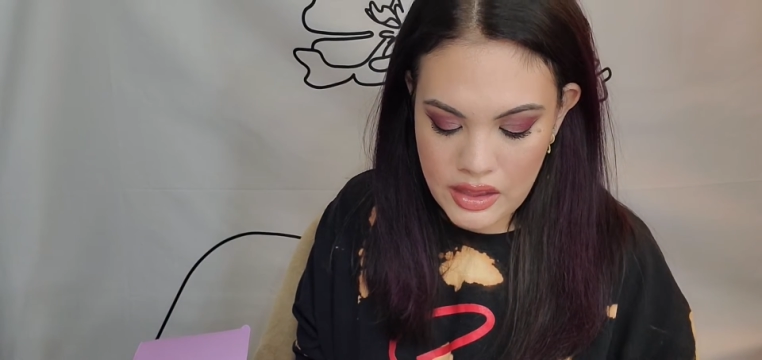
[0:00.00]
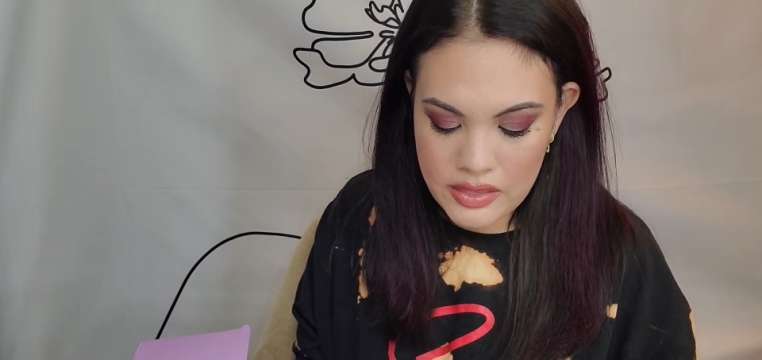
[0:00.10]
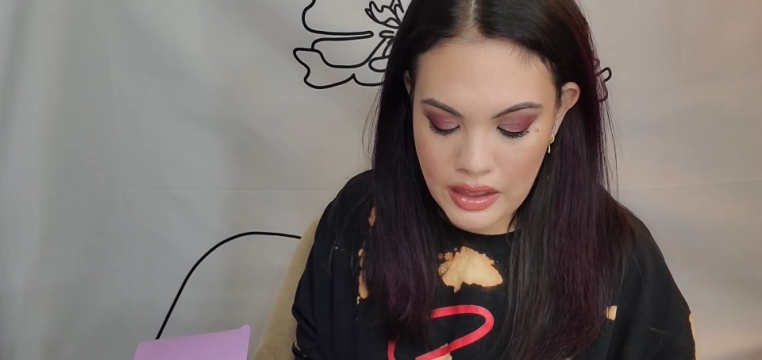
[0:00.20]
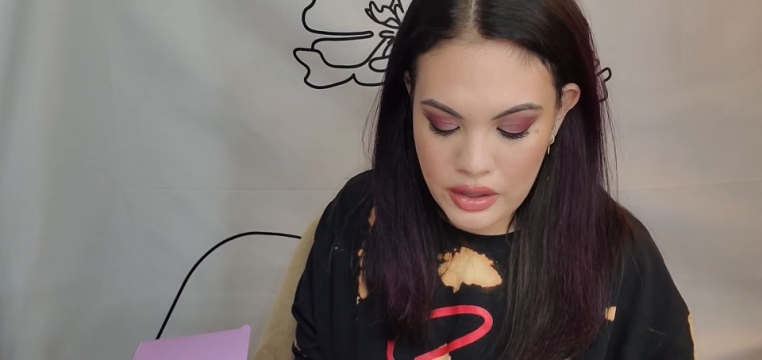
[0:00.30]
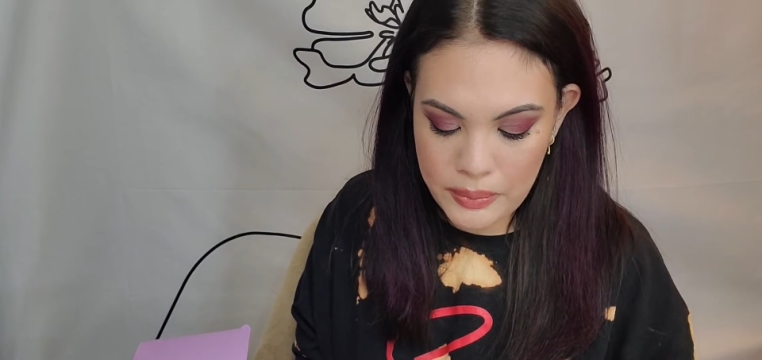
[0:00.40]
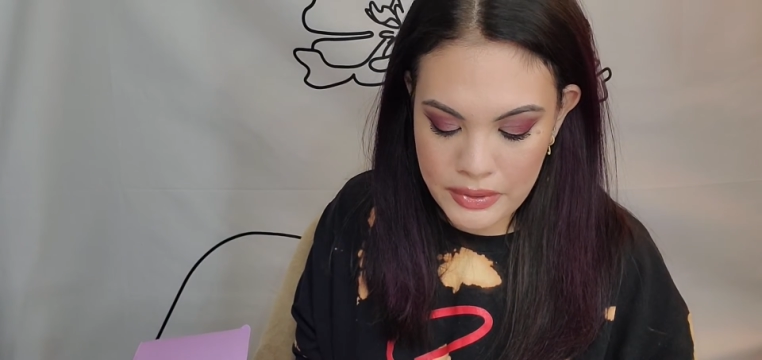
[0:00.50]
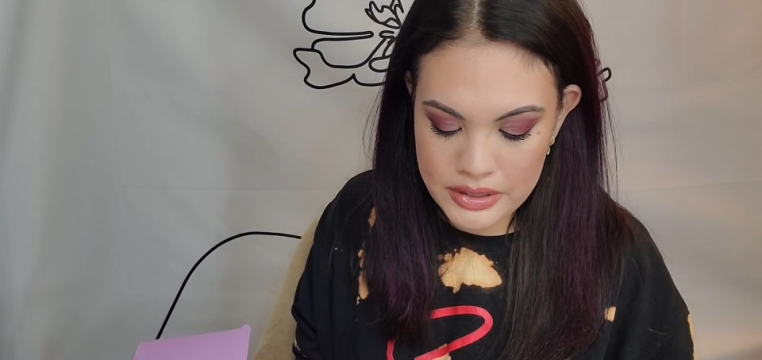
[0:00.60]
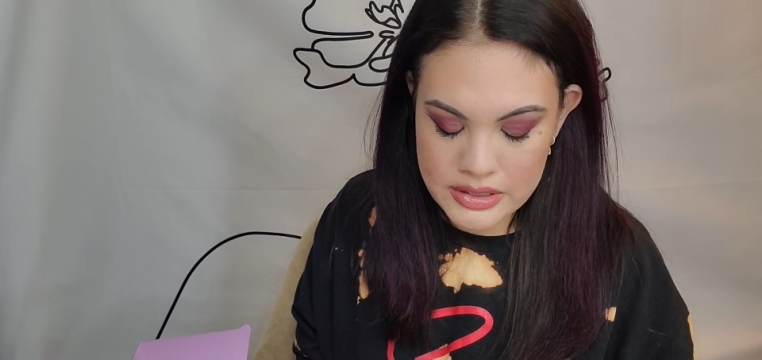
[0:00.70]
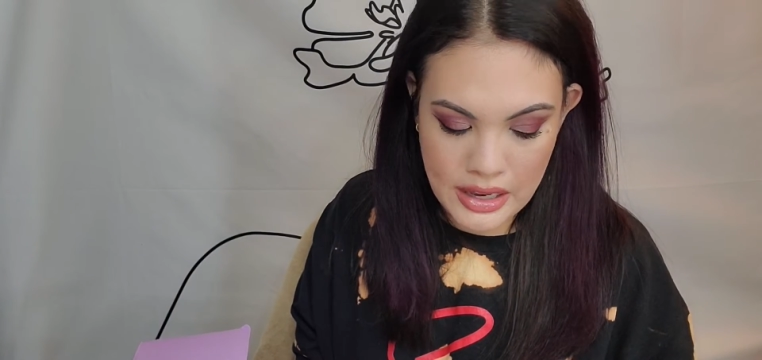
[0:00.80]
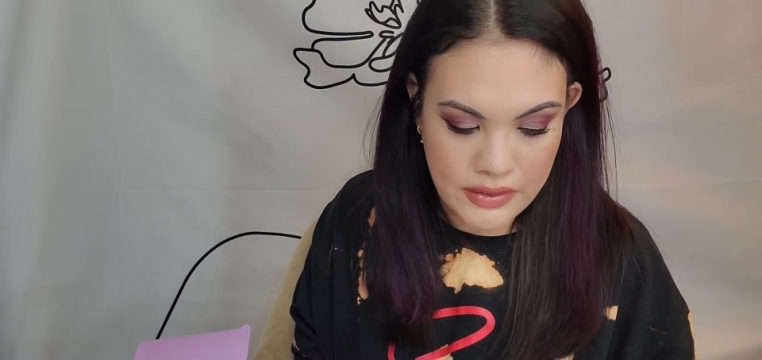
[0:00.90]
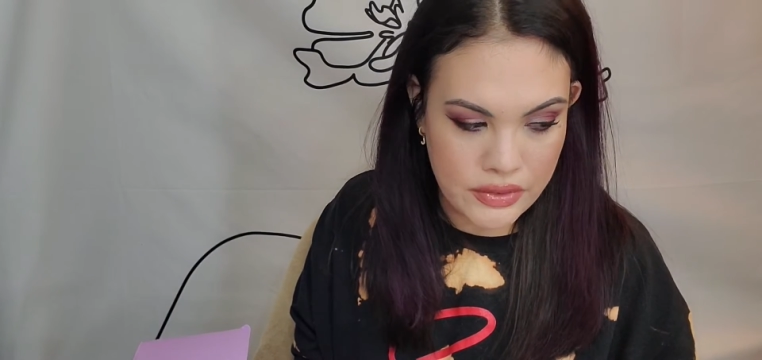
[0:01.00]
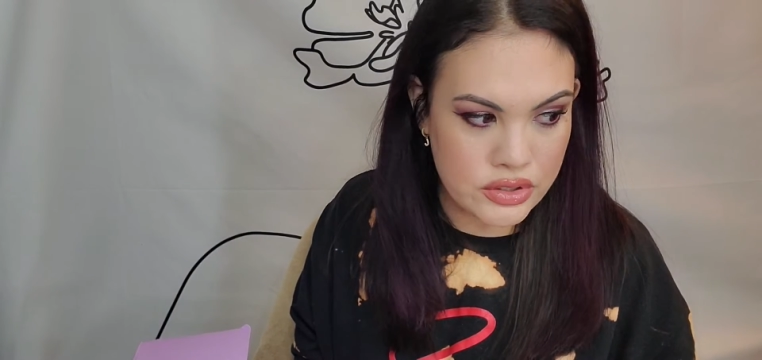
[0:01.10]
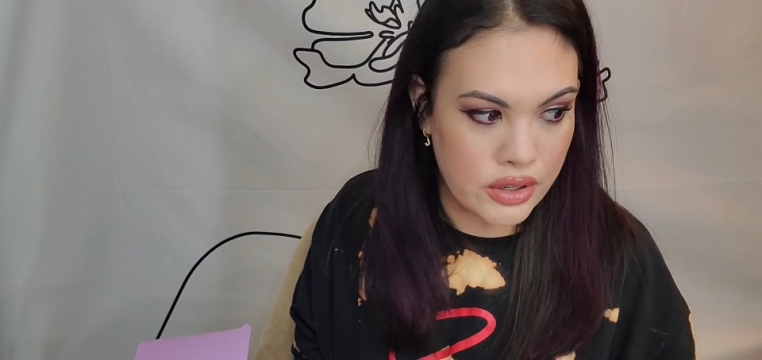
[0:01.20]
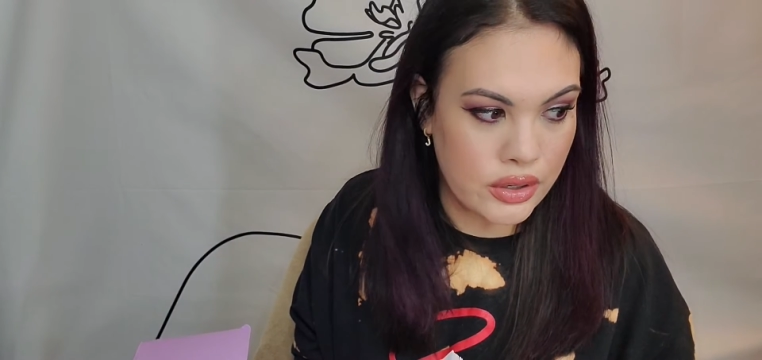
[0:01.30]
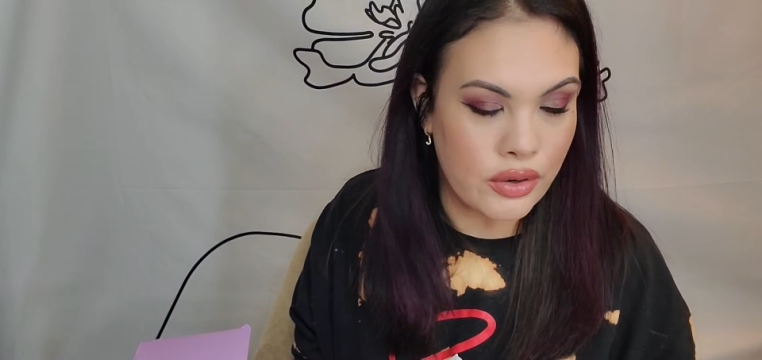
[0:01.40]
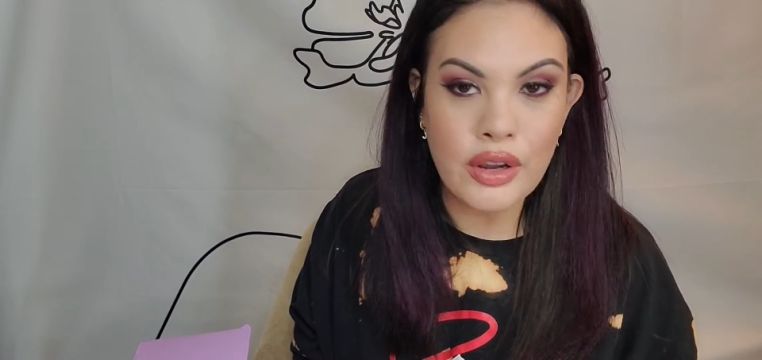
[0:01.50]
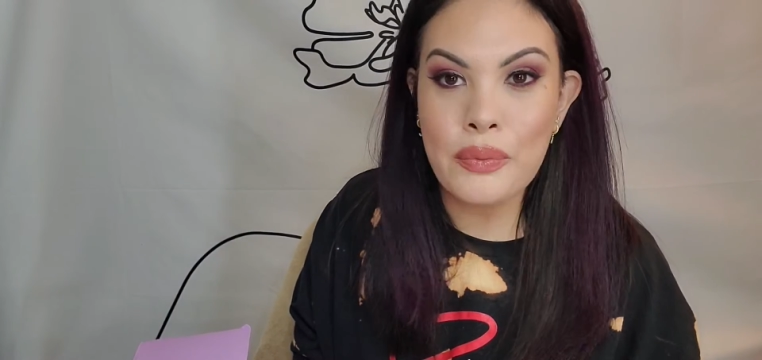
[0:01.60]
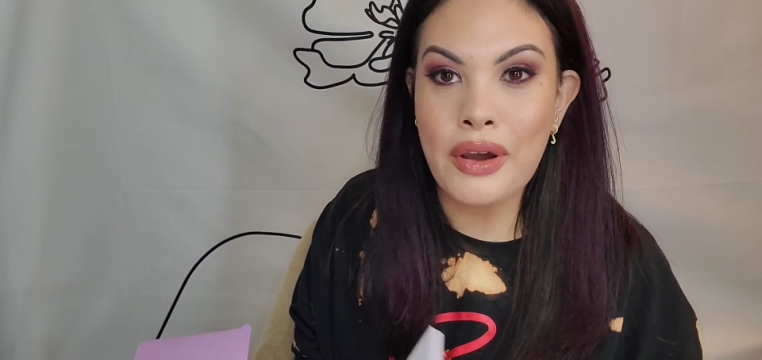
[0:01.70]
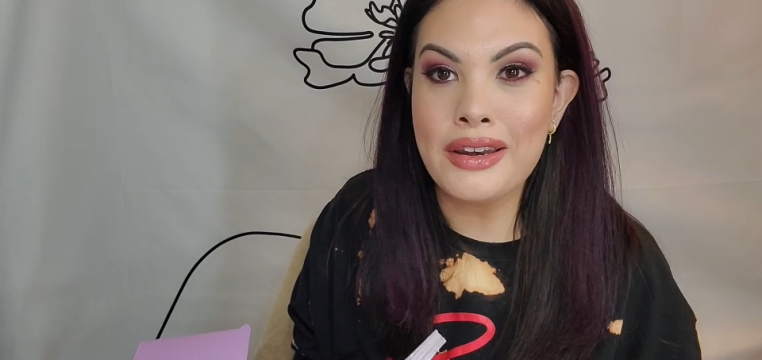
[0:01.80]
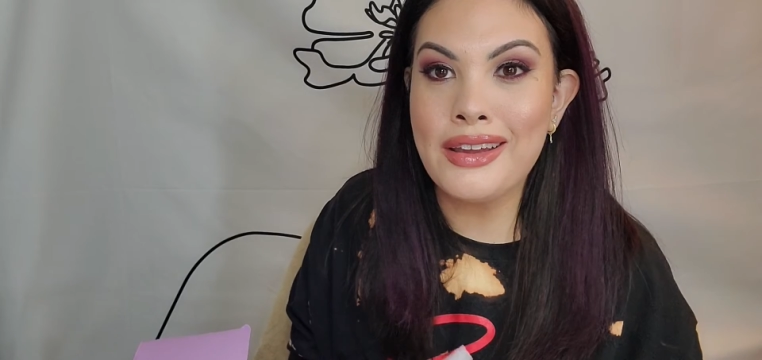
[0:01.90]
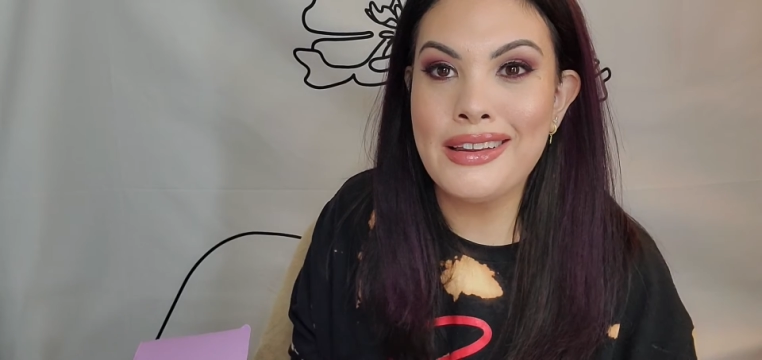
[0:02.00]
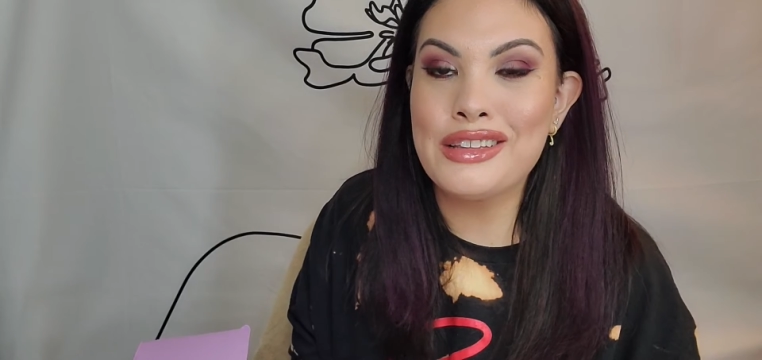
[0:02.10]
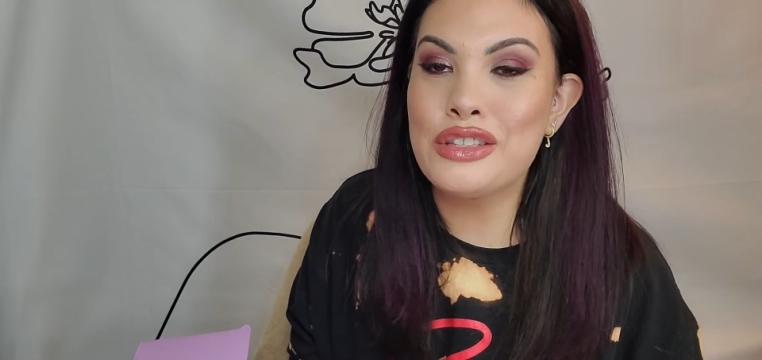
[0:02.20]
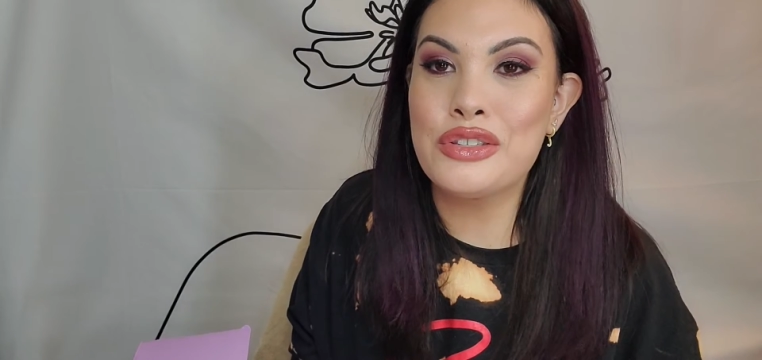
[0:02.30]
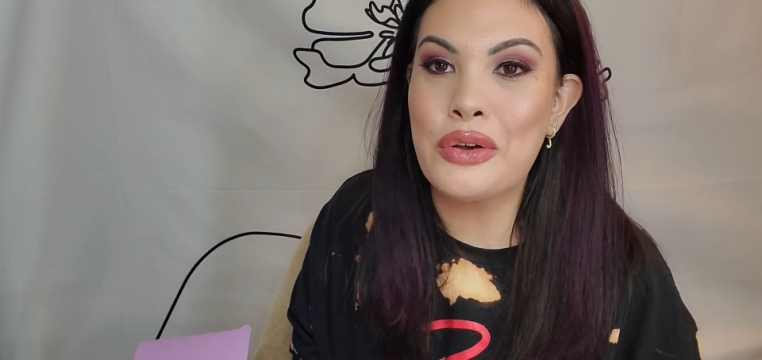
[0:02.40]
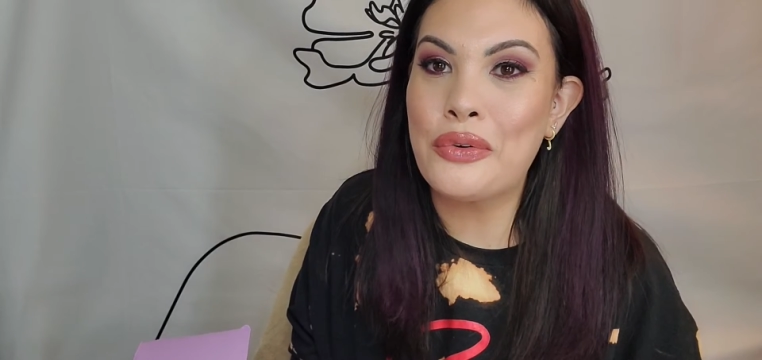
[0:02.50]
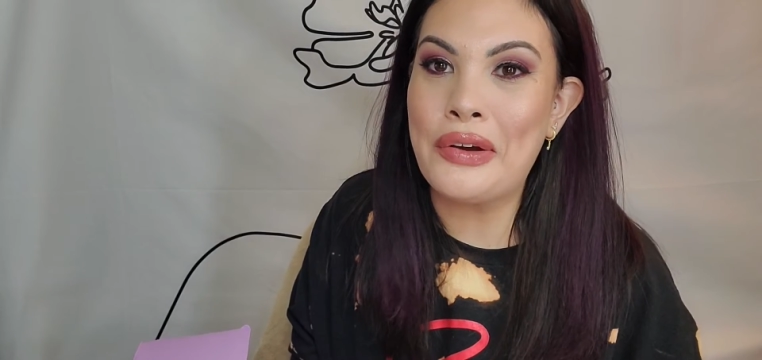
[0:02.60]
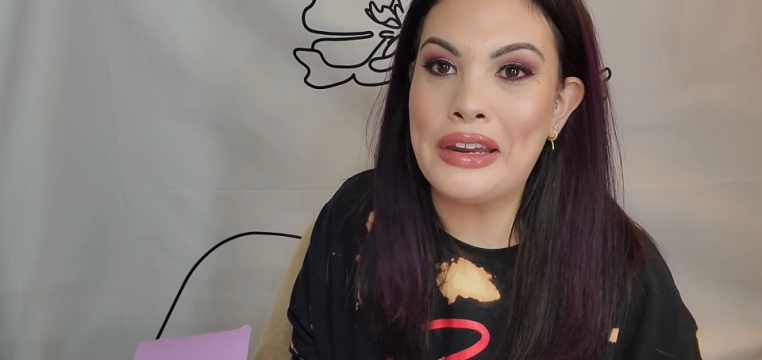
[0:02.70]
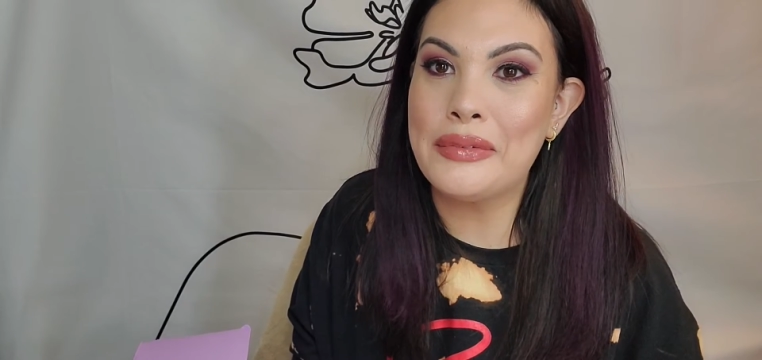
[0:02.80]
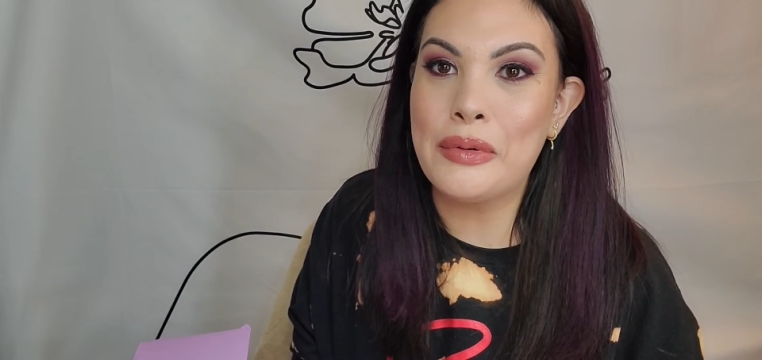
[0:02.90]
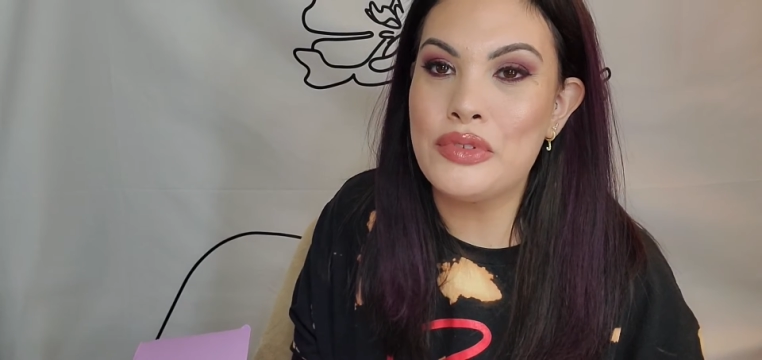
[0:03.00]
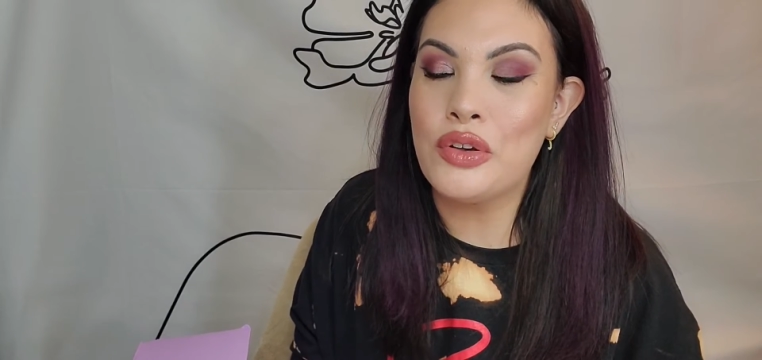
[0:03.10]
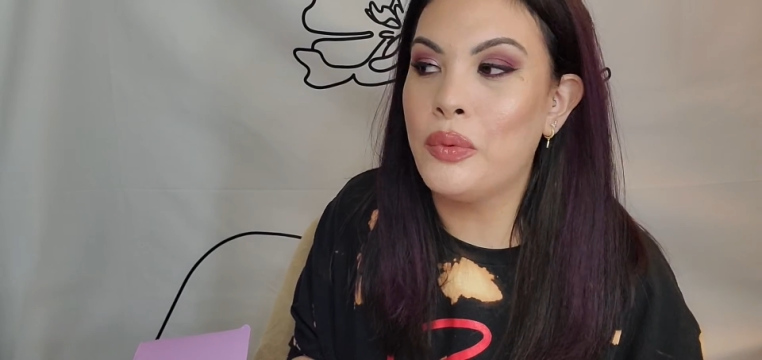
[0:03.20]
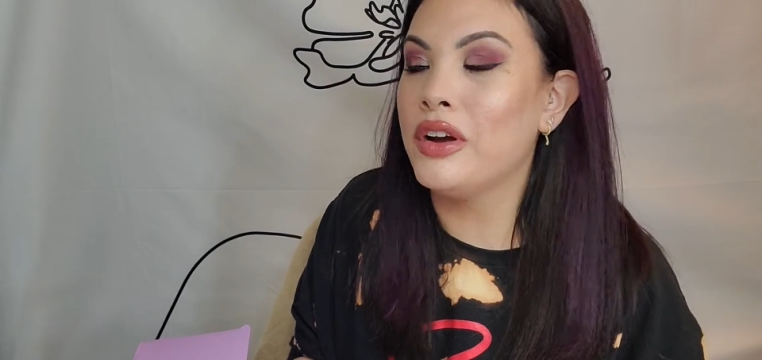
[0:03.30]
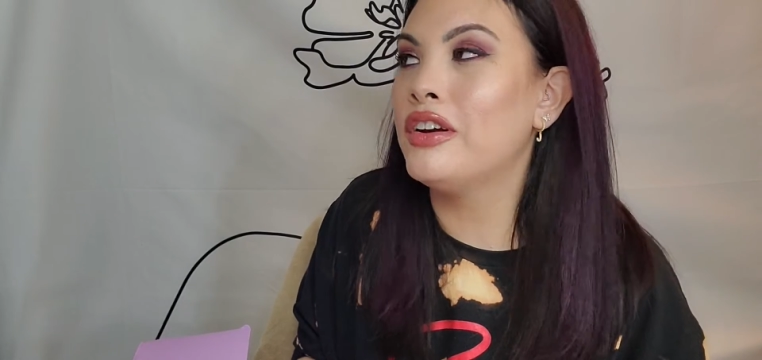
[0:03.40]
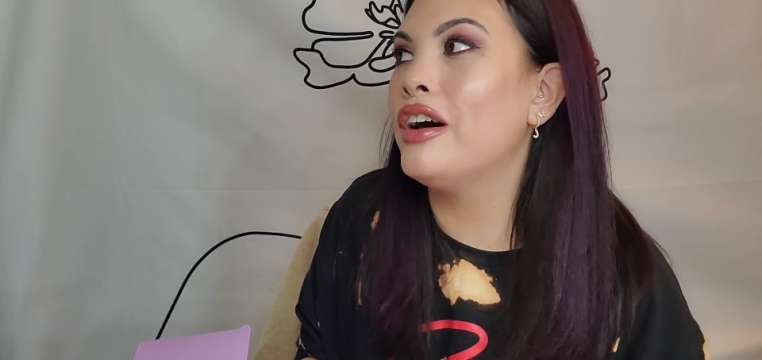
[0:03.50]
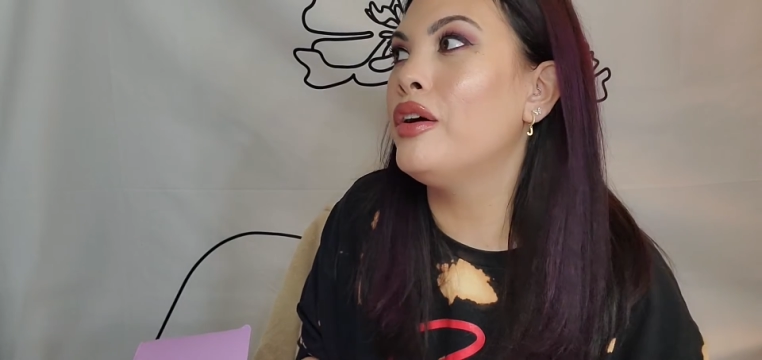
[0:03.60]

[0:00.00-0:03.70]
that you put inside of you so you don't get pregnant. This is so random. I'm so weird.